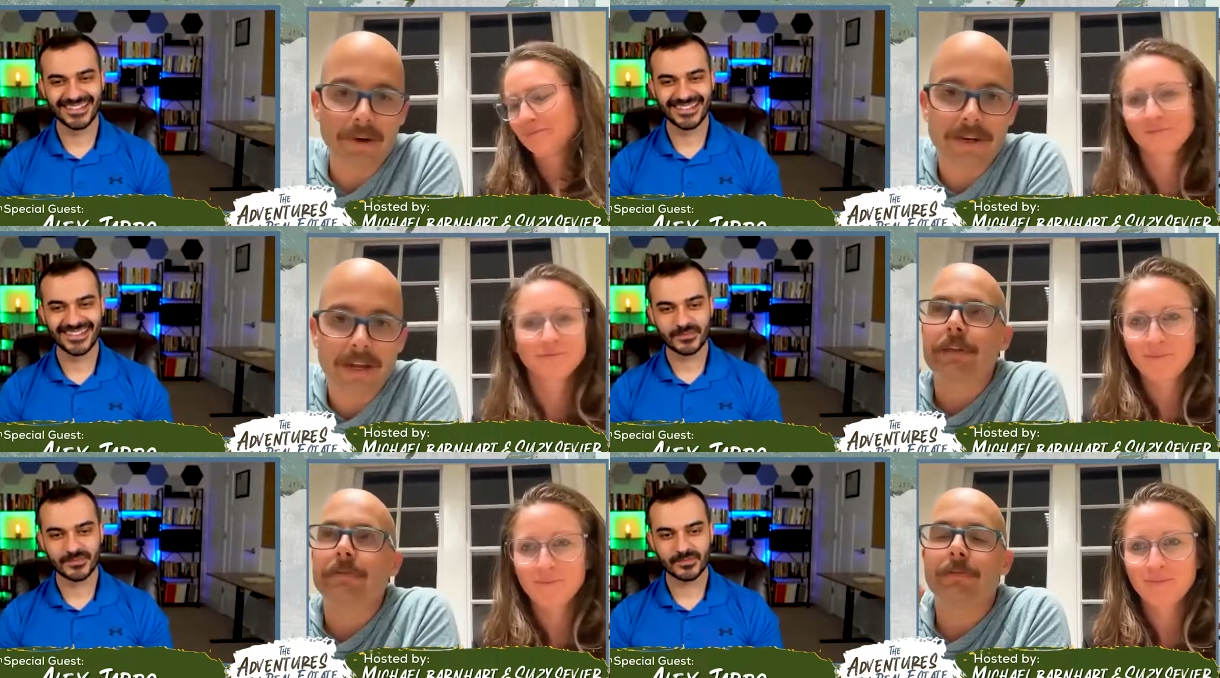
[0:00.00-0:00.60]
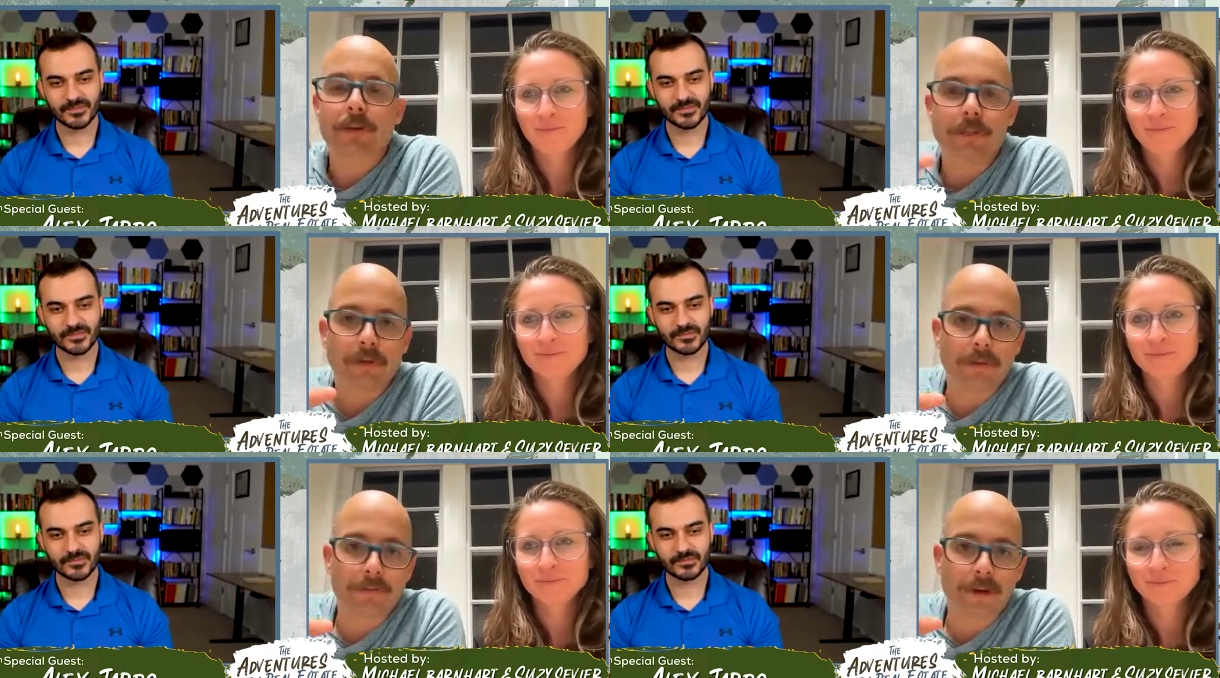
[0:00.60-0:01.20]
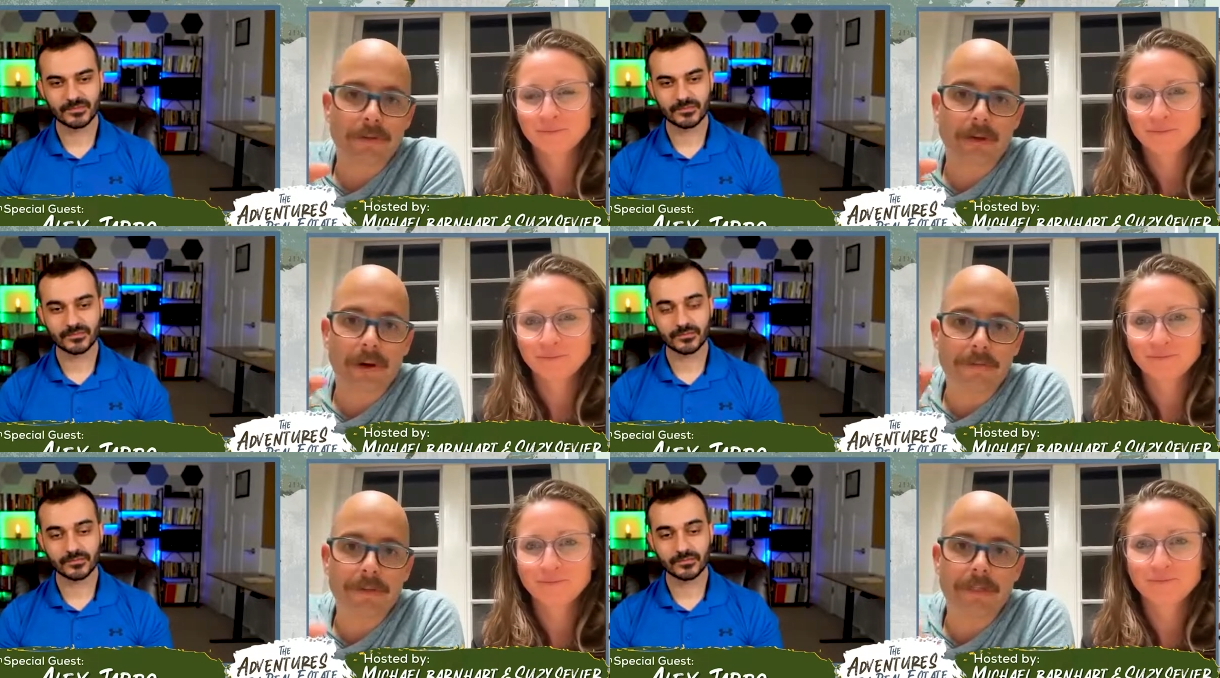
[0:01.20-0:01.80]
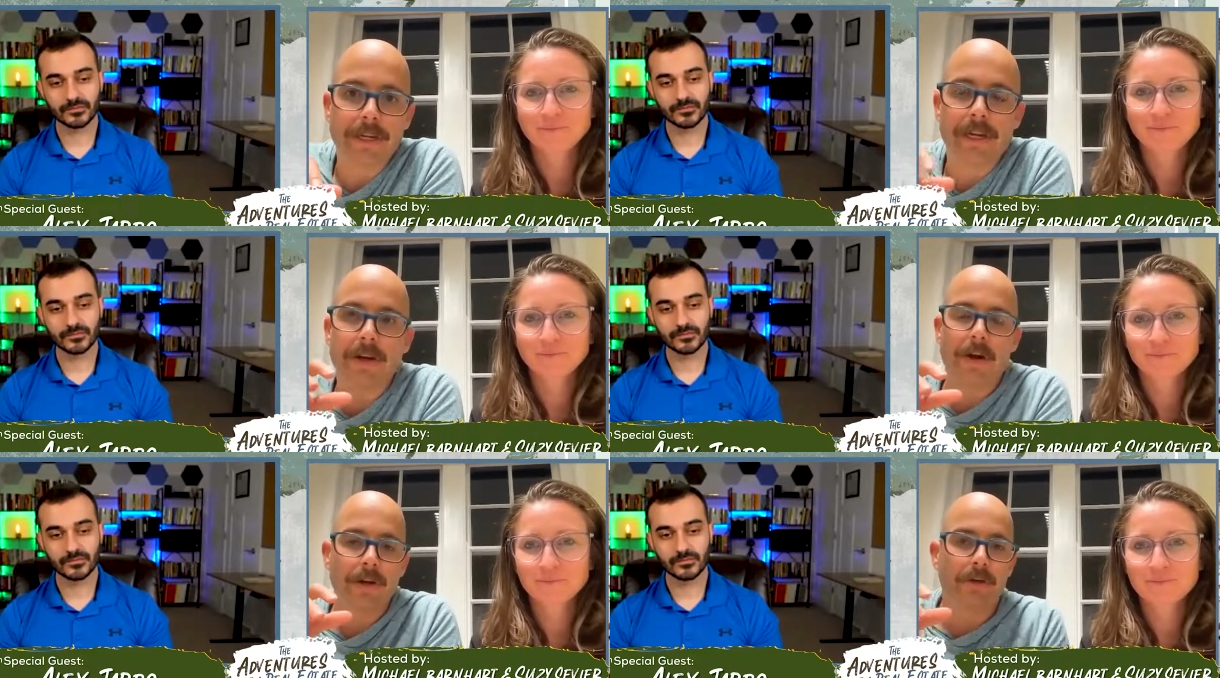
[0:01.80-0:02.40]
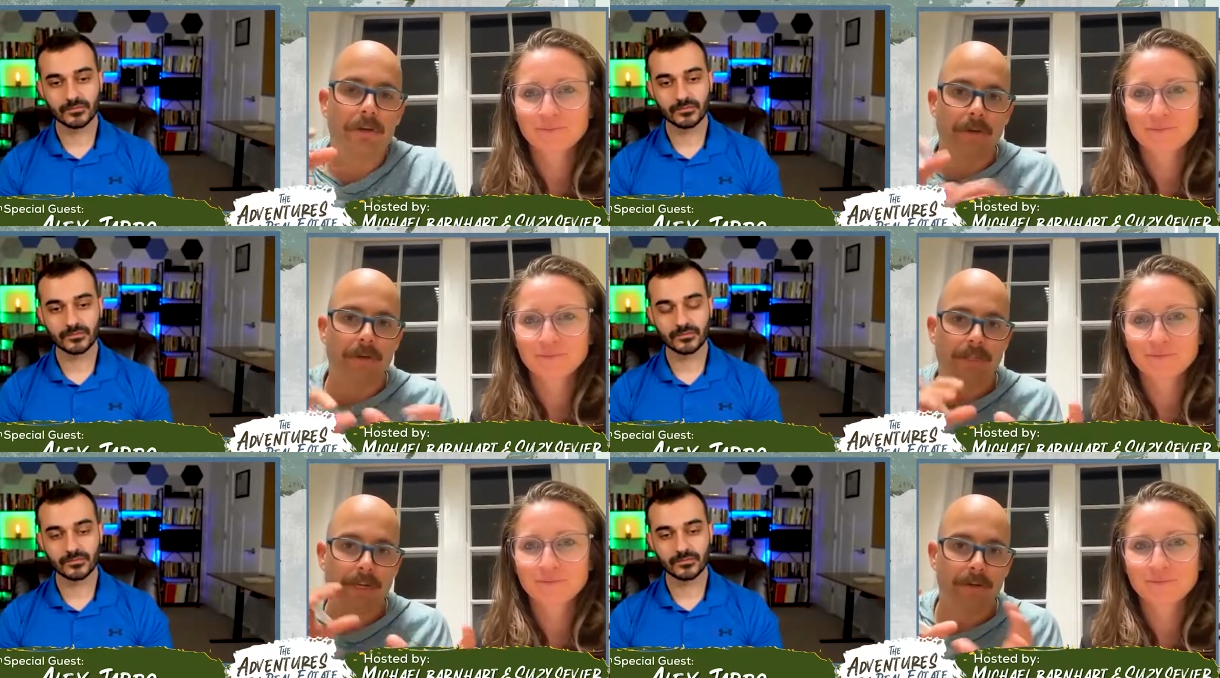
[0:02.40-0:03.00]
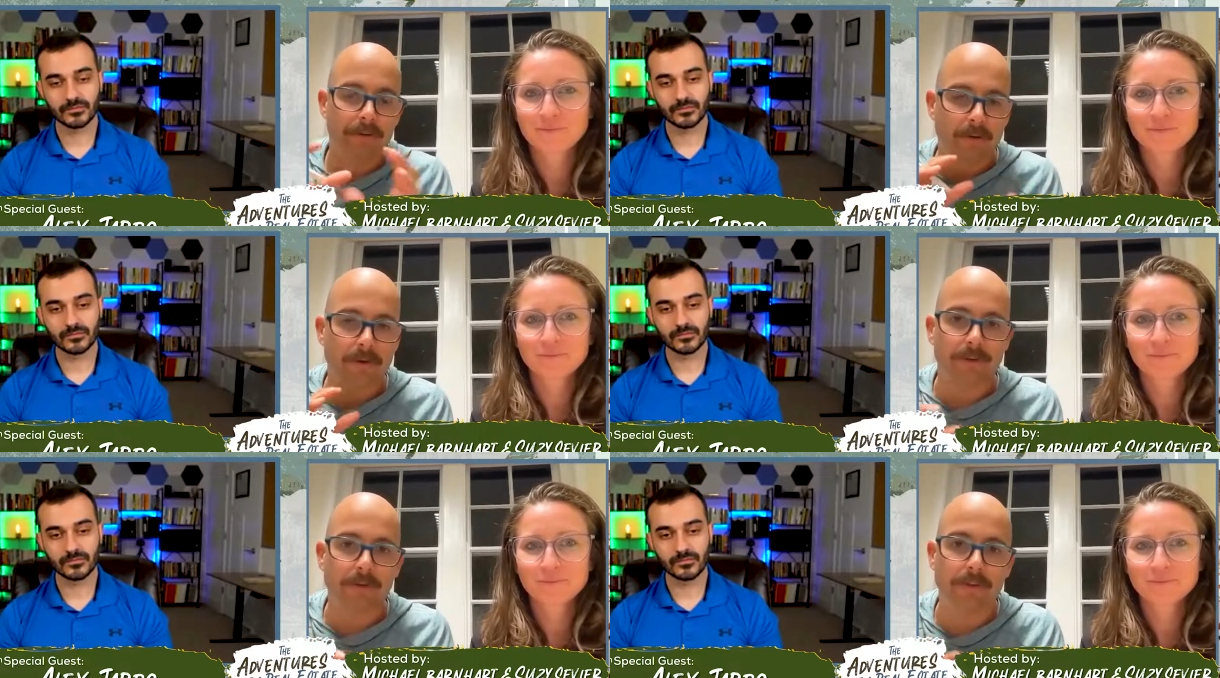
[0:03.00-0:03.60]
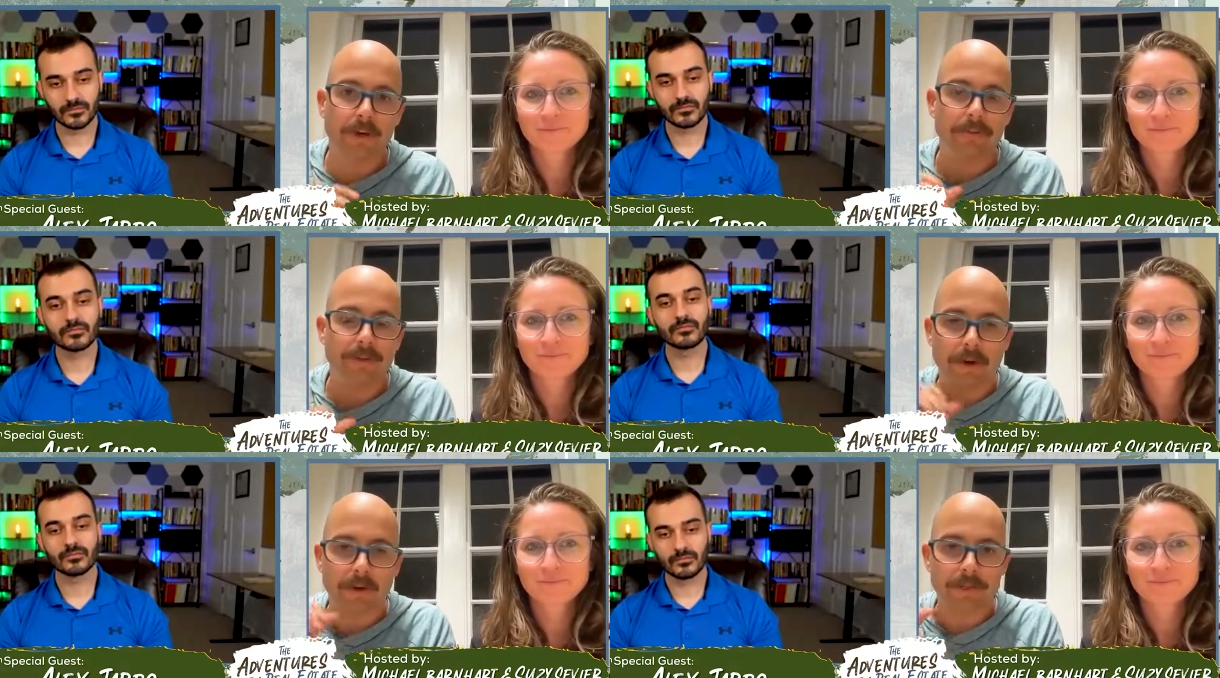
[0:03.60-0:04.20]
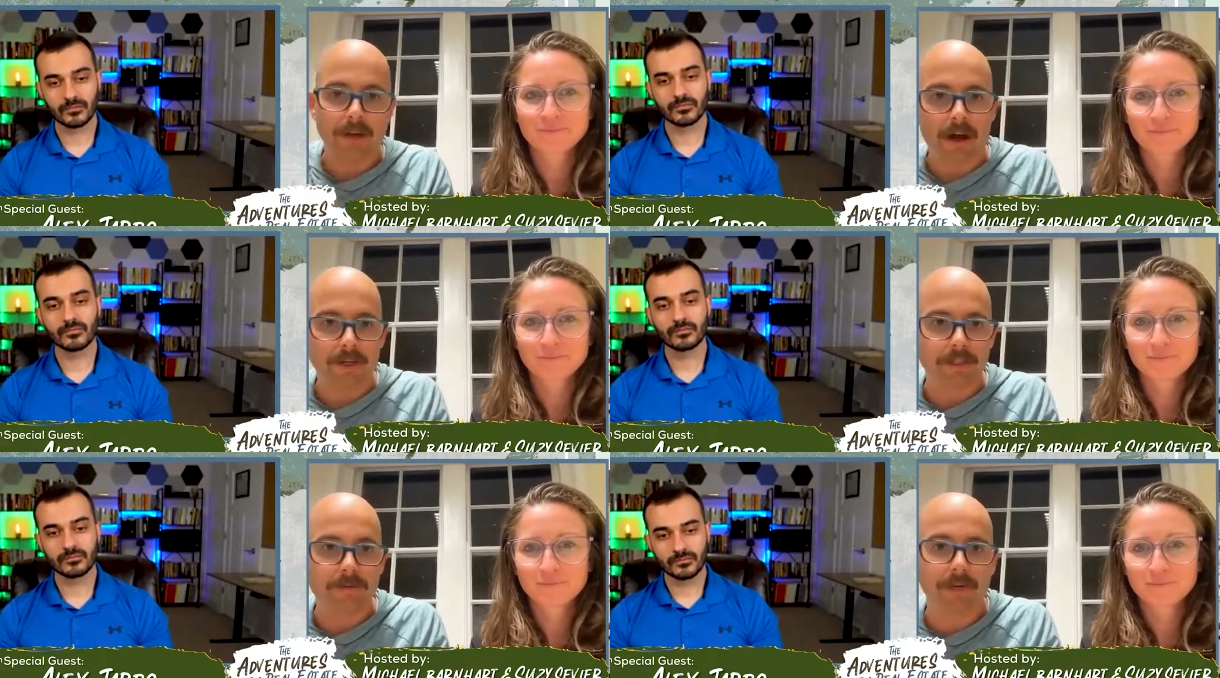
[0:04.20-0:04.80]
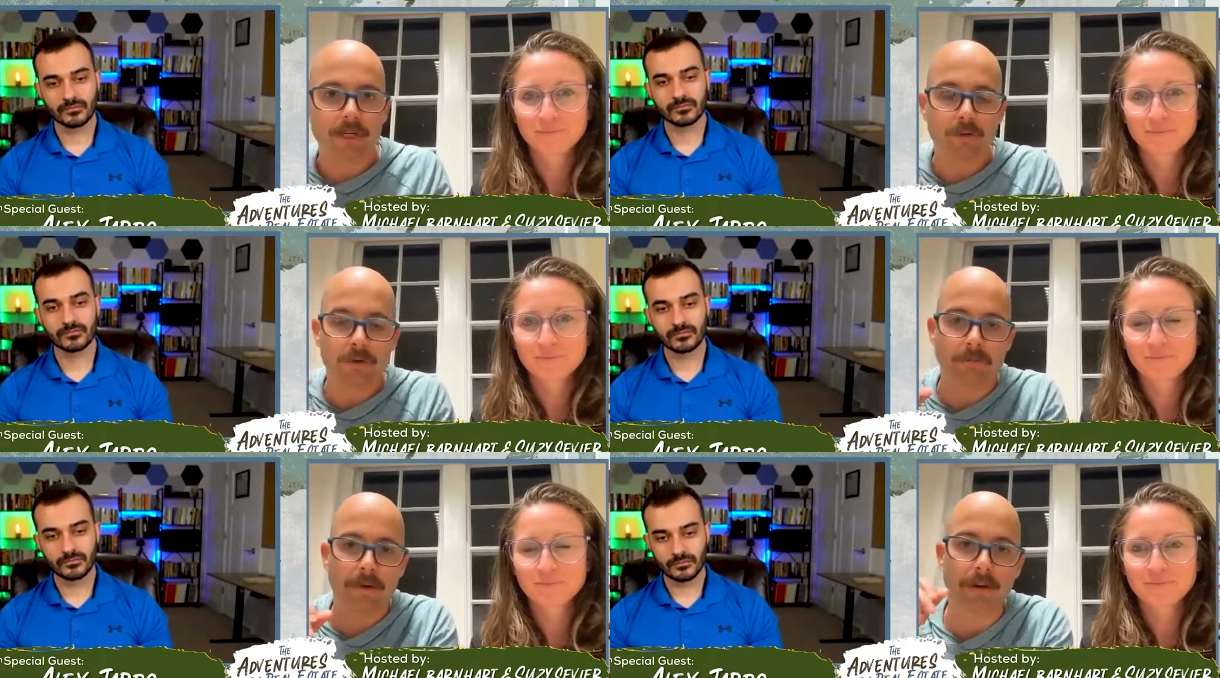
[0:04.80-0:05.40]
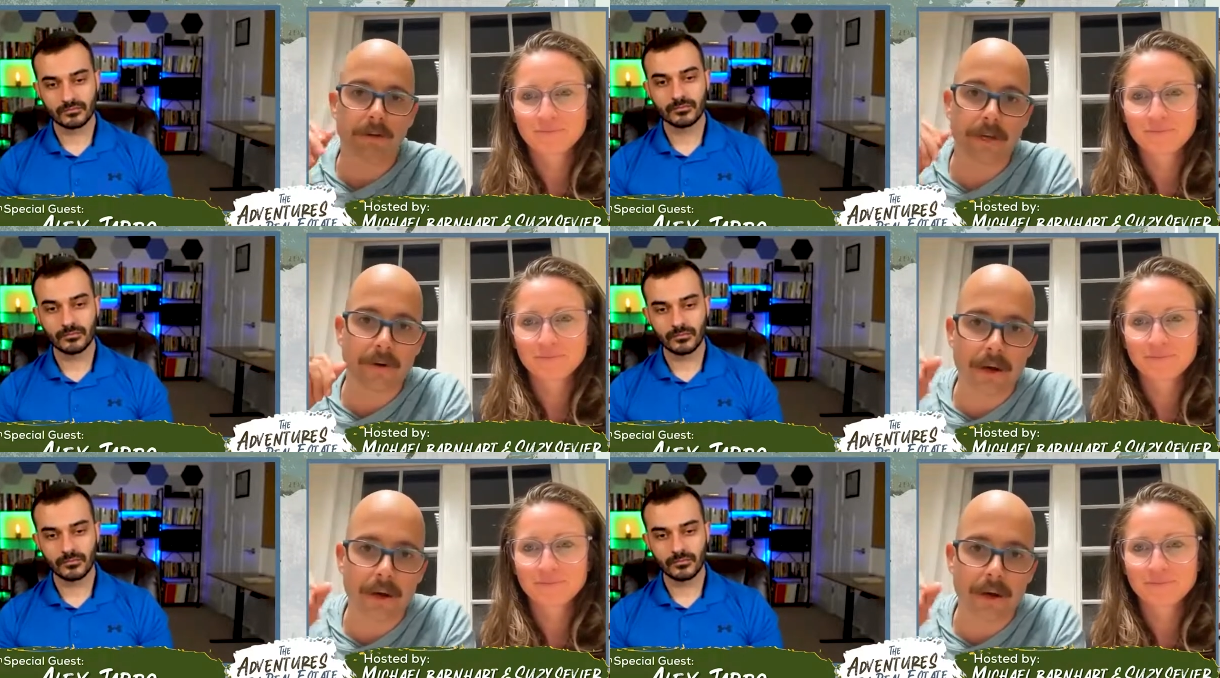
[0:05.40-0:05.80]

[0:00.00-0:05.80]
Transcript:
Speaker 1: part. It's for short-term rentals go. Obviously, you know, you, you're saying you're scrolling through Instagram, you saw all these awesome like short-term rentals that